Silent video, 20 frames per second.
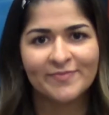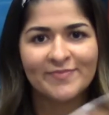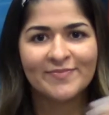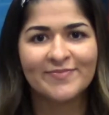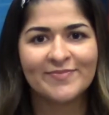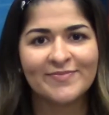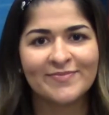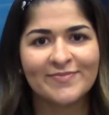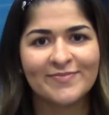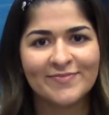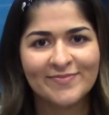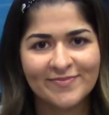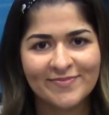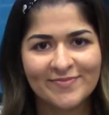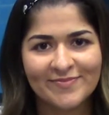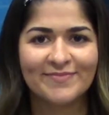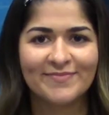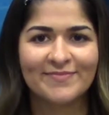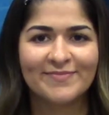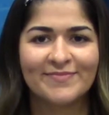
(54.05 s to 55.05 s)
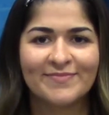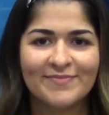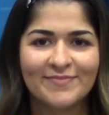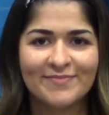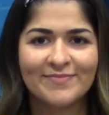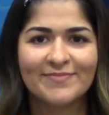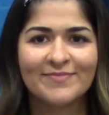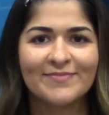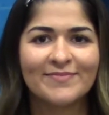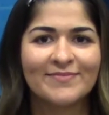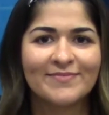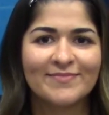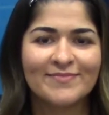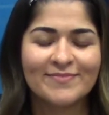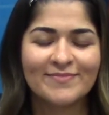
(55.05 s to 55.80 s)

Nothing is said.